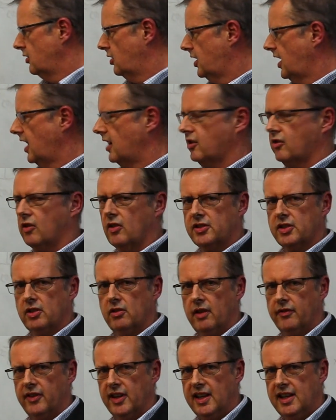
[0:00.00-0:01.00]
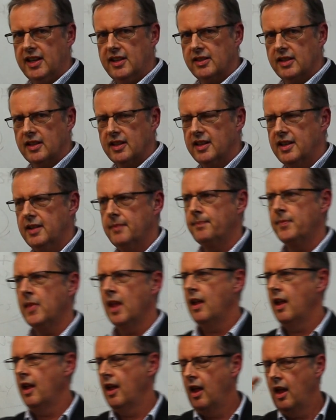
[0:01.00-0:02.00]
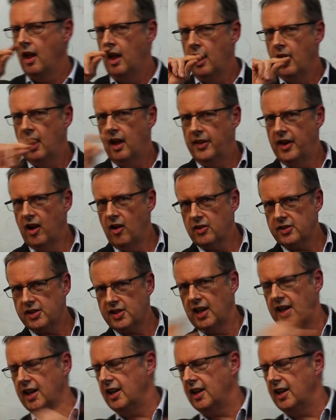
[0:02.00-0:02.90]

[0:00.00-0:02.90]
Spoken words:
could get across the river easily? And the answer